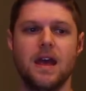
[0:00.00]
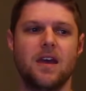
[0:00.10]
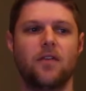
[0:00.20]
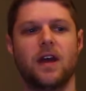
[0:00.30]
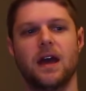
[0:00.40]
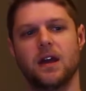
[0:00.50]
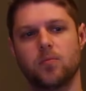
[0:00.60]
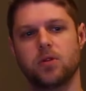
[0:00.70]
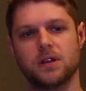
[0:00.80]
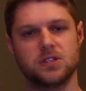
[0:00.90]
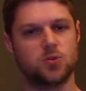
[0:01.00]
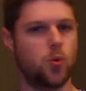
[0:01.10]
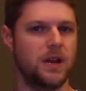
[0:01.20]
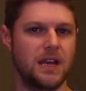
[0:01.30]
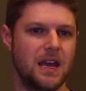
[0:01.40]
If I add a plus
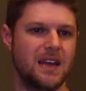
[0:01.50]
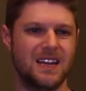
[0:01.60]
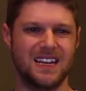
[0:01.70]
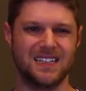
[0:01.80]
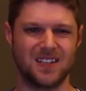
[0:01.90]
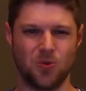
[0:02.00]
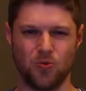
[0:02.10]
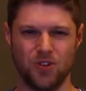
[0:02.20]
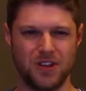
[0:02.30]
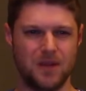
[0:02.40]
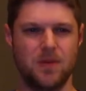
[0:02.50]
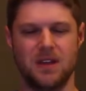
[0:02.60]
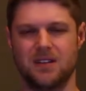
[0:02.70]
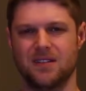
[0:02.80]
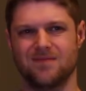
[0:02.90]
20 gain, it gets a
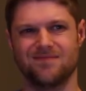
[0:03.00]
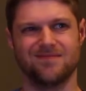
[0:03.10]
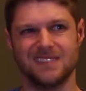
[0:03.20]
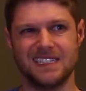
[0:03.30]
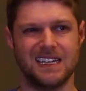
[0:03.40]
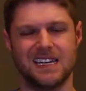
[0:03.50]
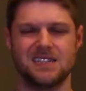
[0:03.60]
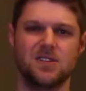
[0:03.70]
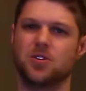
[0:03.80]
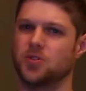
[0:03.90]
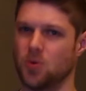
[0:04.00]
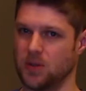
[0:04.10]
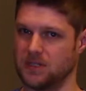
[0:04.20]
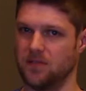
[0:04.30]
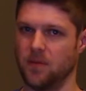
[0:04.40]
little
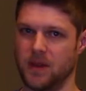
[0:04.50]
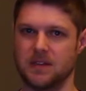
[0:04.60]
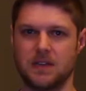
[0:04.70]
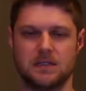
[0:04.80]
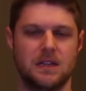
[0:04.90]
noisy for my taste,